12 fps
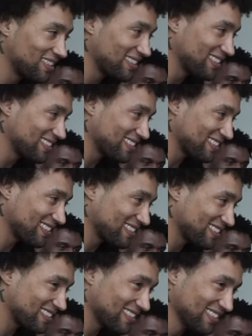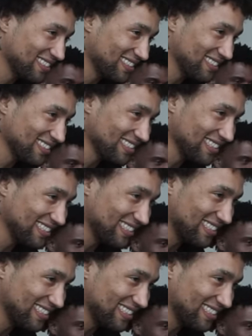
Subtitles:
Nothing is said.